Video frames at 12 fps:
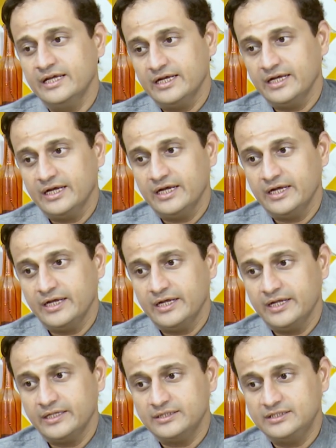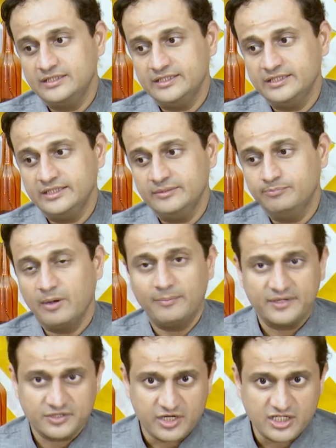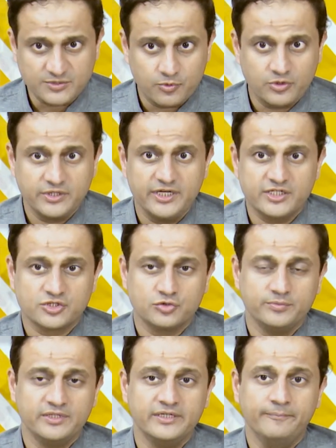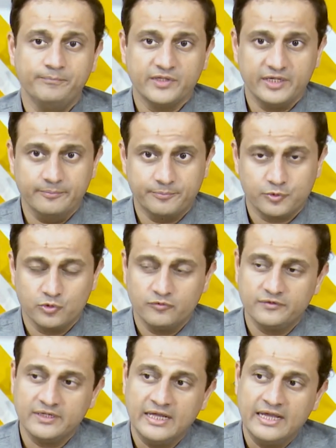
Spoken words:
The public transport needs to be improved.